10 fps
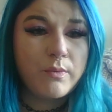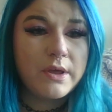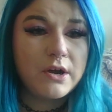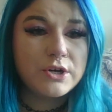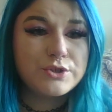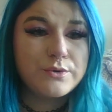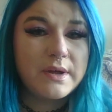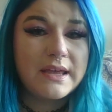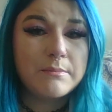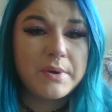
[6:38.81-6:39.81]
we are
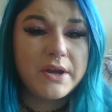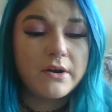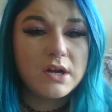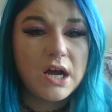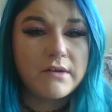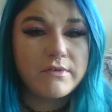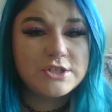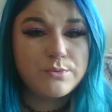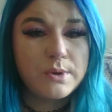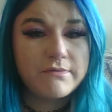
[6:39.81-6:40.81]
doing empiric
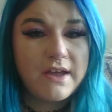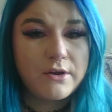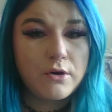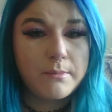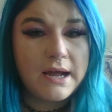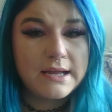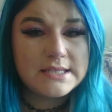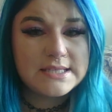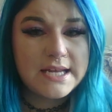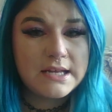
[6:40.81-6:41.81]
coverage with
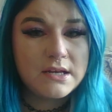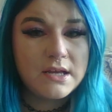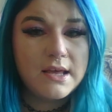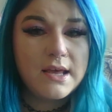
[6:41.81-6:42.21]
vancomycin,